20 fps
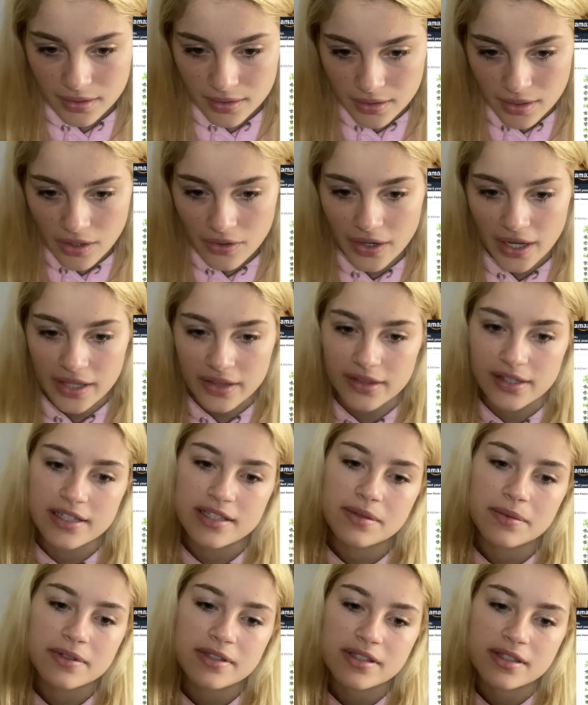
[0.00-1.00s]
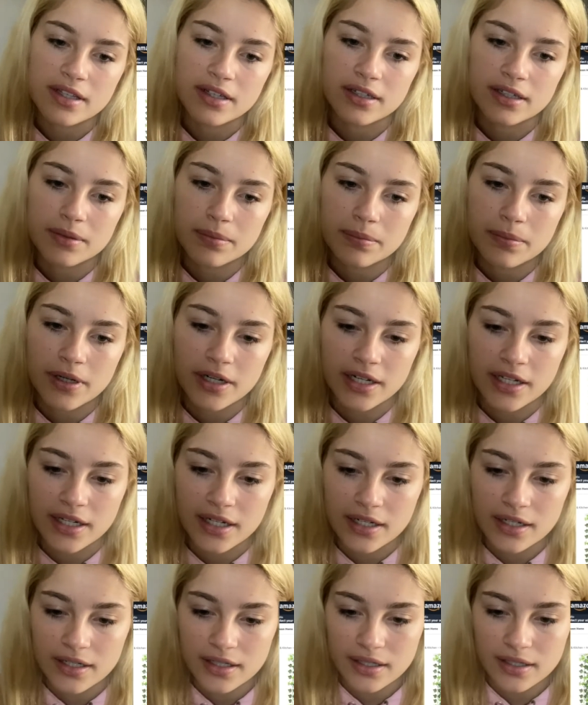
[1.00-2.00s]
Okay, these ones look pretty
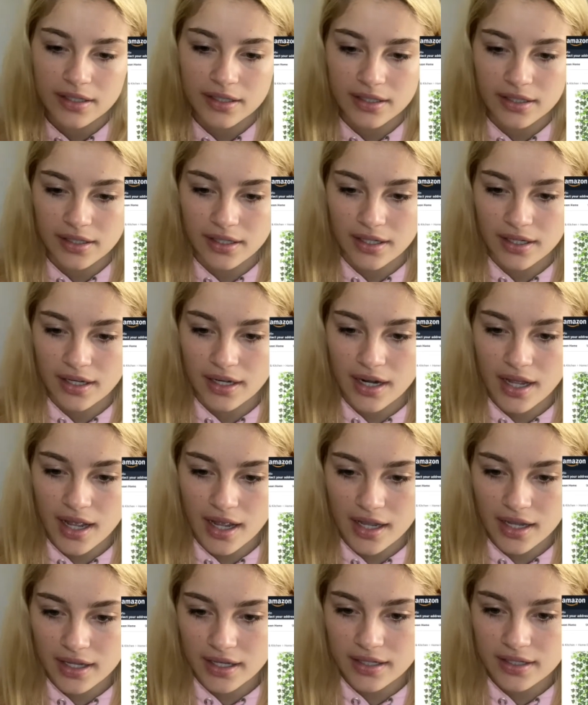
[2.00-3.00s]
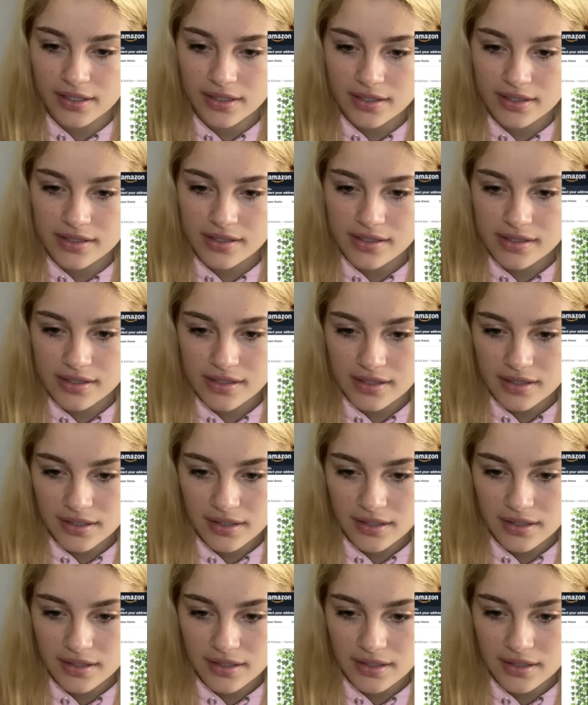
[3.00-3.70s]
nice.